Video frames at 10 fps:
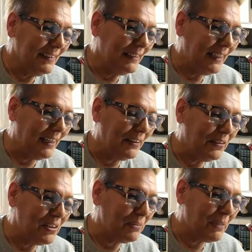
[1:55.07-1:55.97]
Yeah,
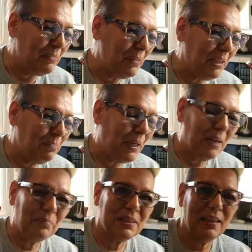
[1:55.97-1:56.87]
those are my big
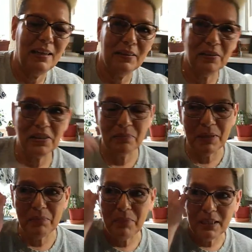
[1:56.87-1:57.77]
pups. Yeah, those are
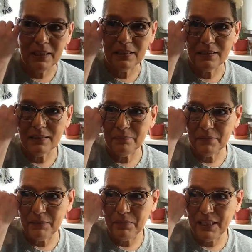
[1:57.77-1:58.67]
my big
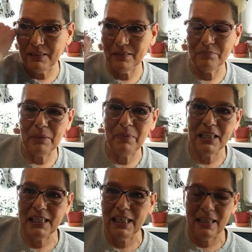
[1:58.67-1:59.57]
my big my
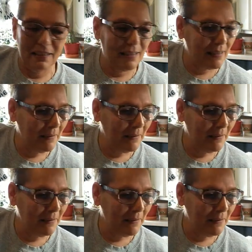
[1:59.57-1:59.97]
big kids